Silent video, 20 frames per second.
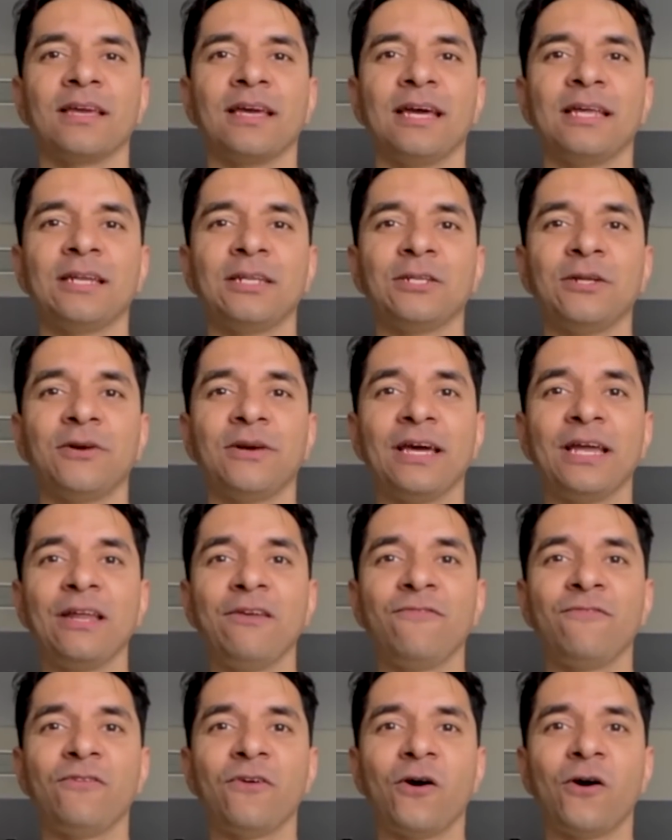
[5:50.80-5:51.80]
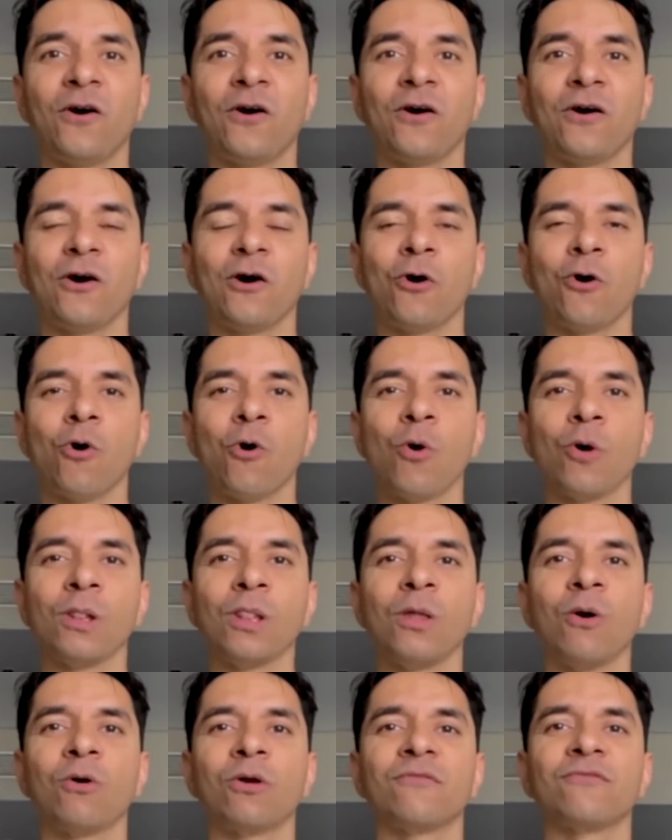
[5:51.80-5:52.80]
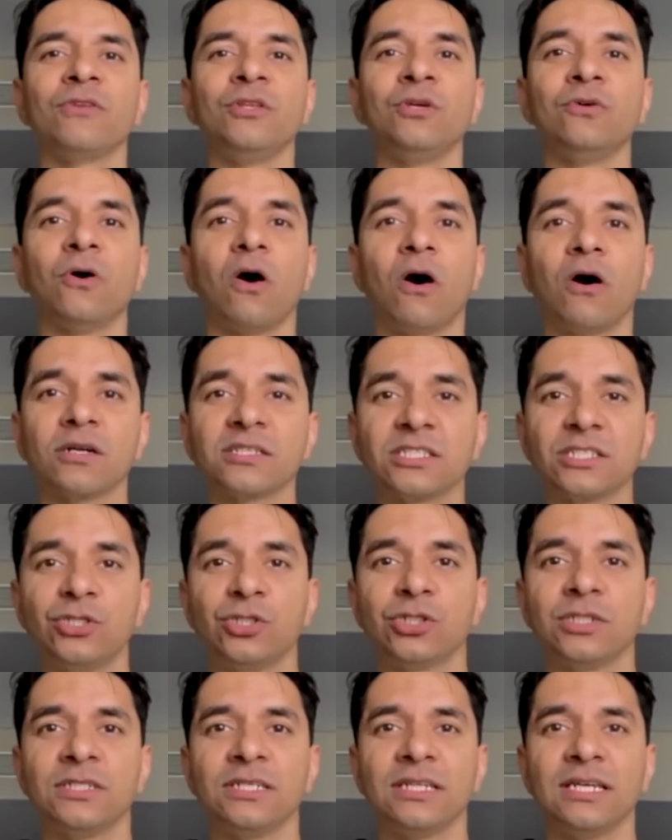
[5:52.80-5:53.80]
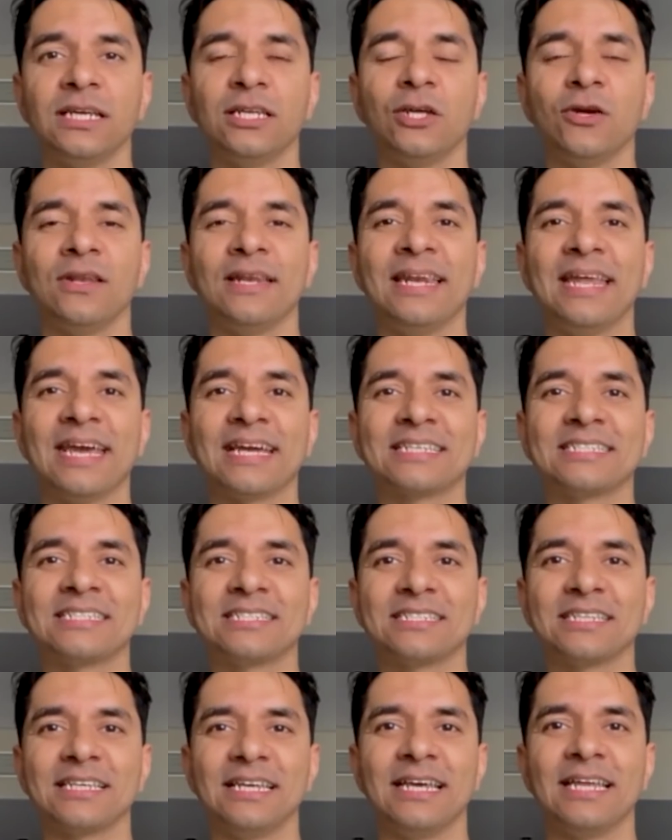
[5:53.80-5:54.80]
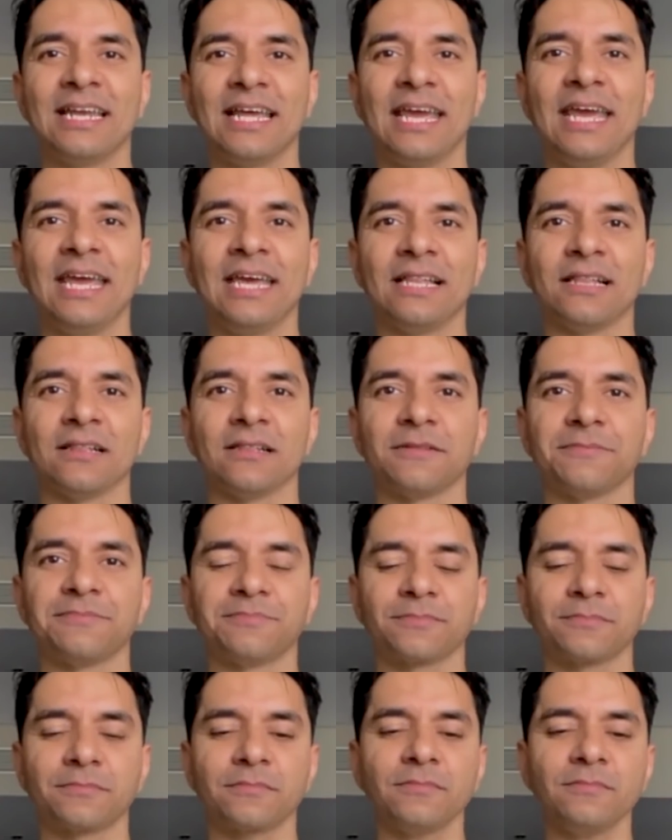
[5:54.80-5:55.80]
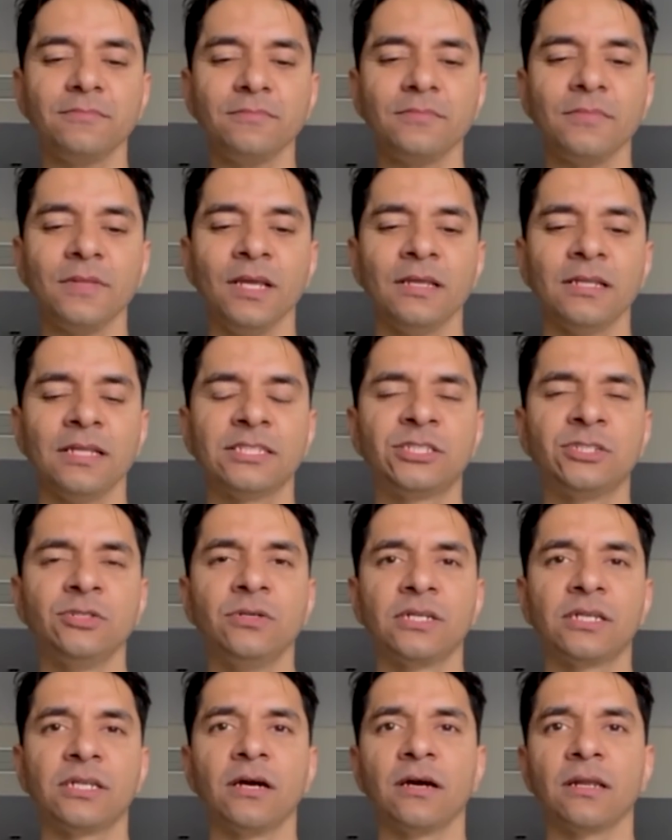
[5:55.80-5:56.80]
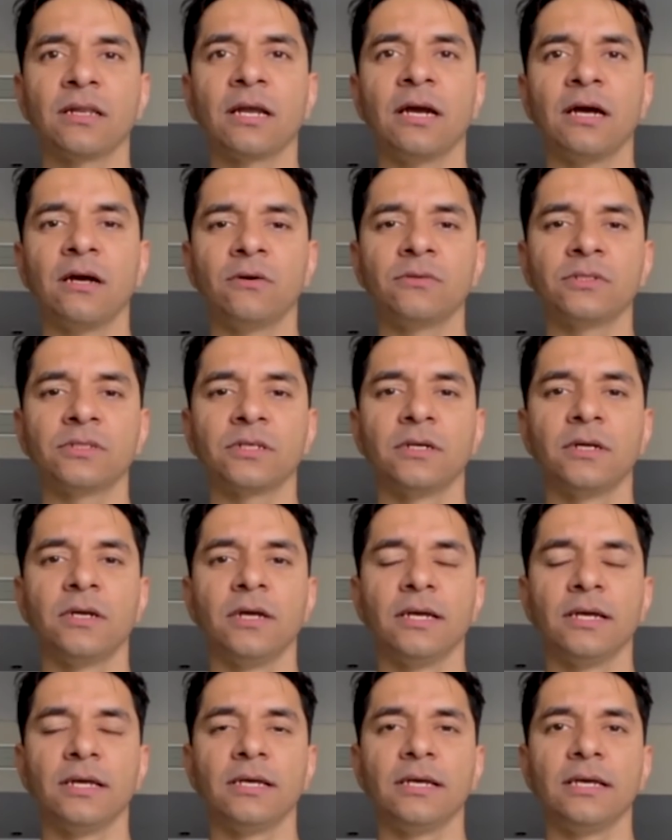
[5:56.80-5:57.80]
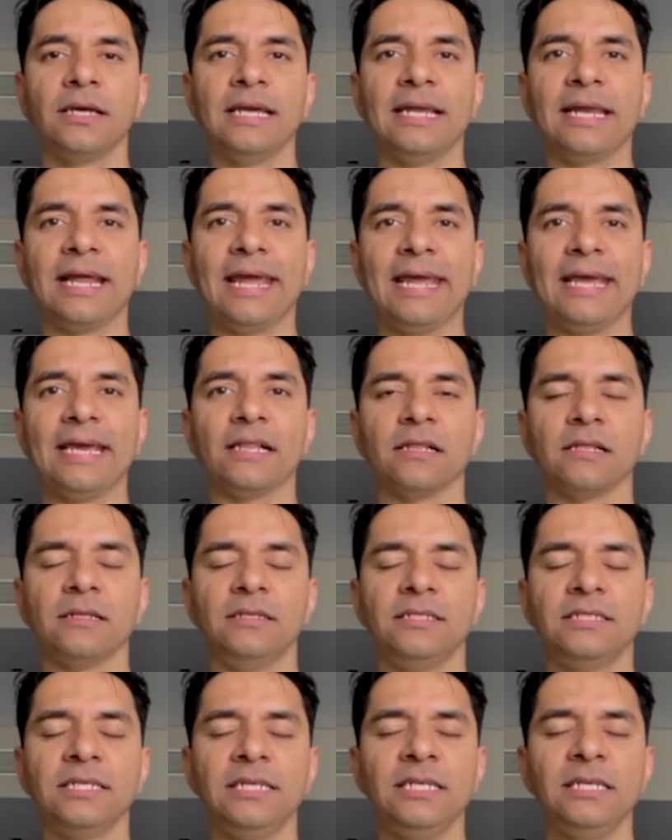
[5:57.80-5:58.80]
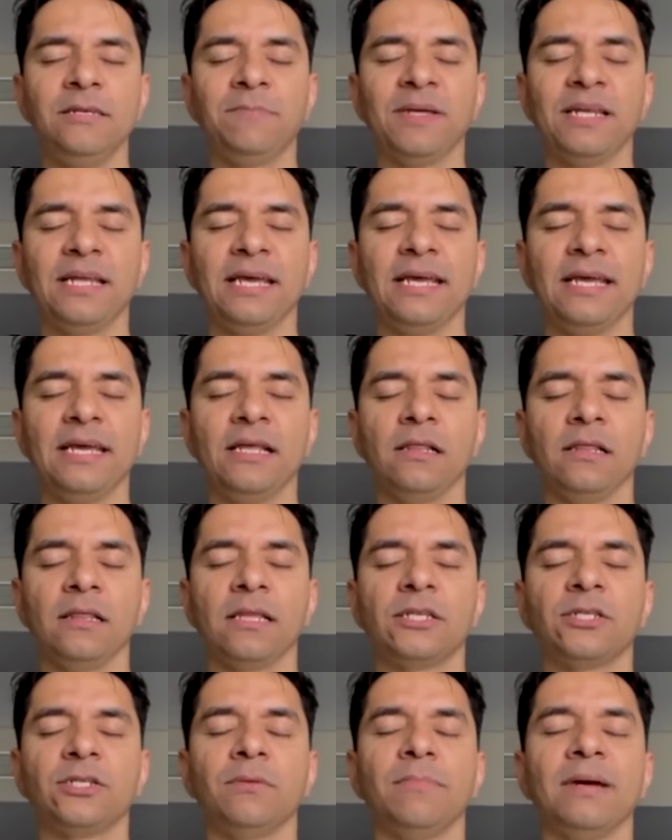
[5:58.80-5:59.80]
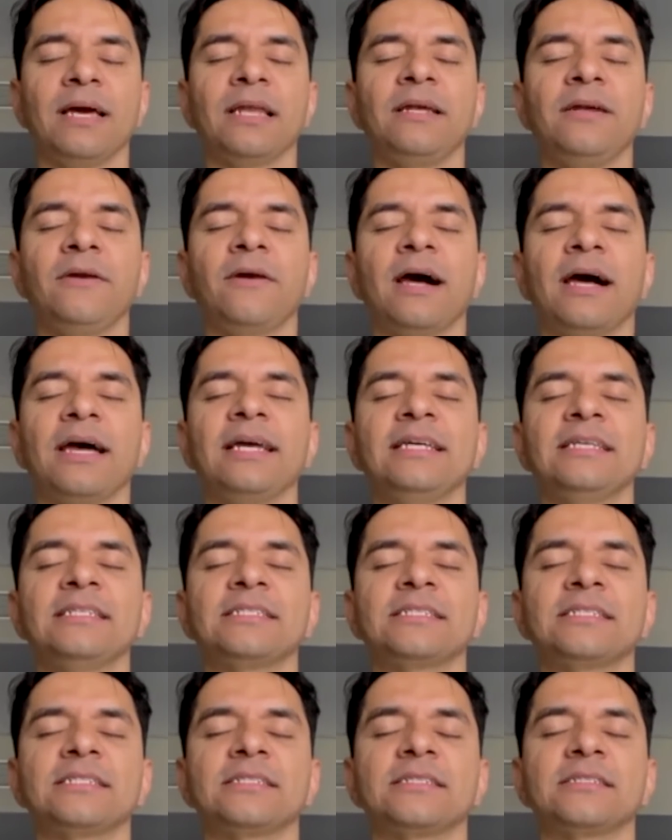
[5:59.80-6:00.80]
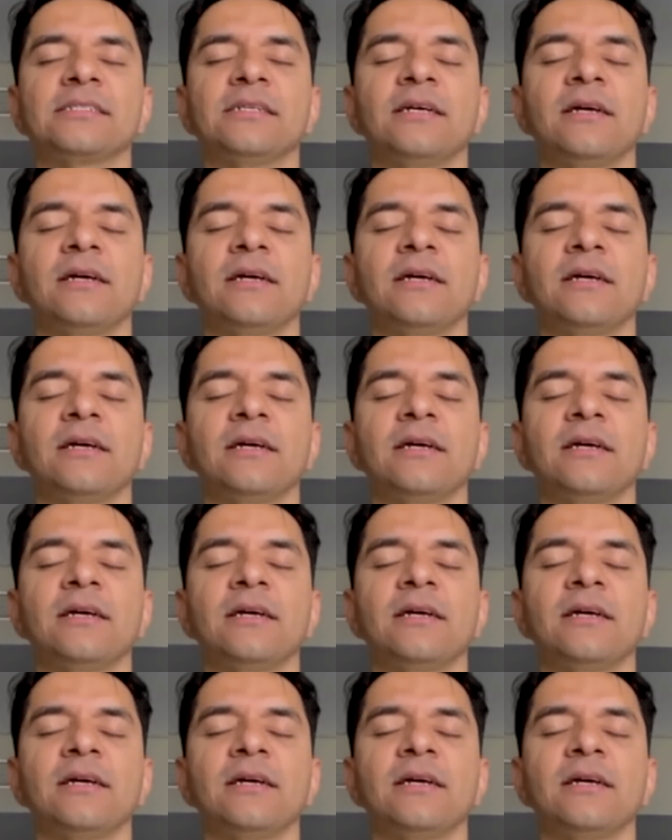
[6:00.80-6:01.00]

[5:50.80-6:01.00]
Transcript: And then you're ready for a whole load of new oxygen in your next inhale. Let's do the third count. Inhale, deep inhale, let your belly rise.